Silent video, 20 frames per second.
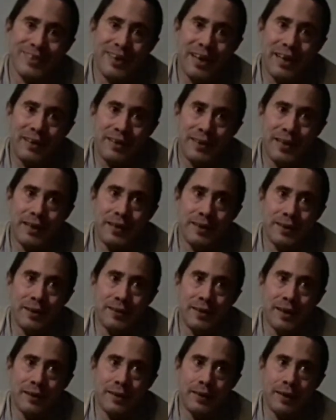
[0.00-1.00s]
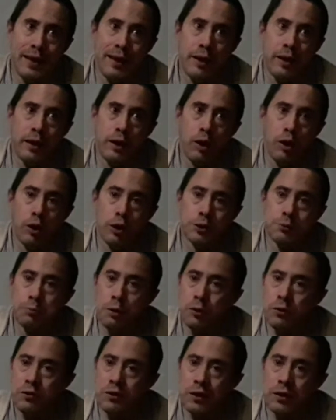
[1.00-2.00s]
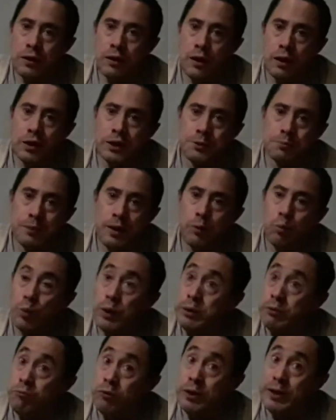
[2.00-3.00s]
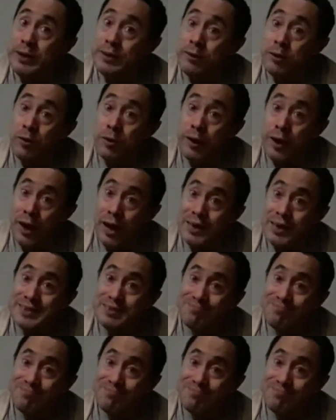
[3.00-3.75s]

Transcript: they think that they are smarter than us men when really they're not.